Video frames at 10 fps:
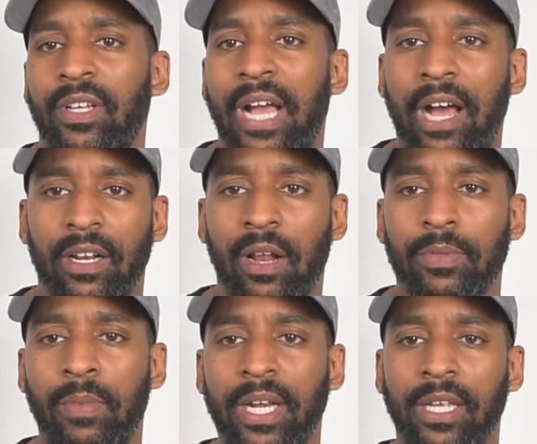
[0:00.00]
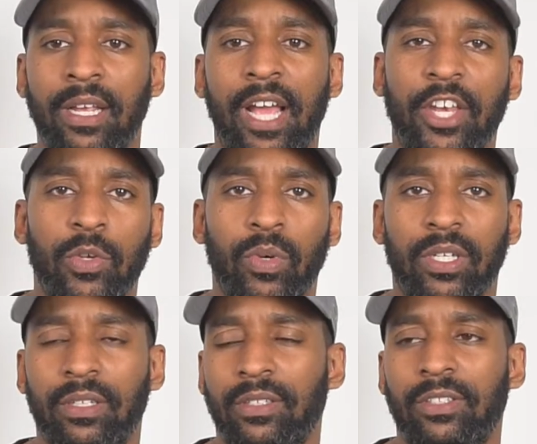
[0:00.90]
of the club's money, and you
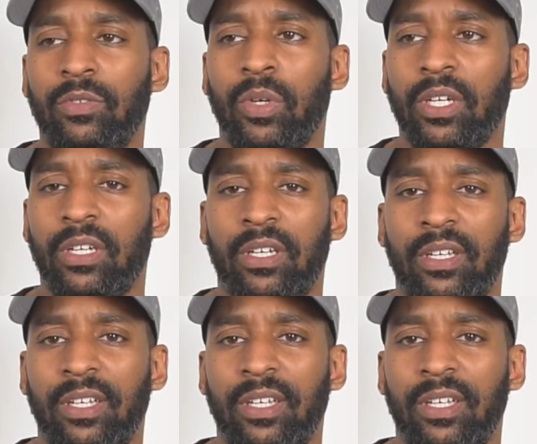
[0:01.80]
want to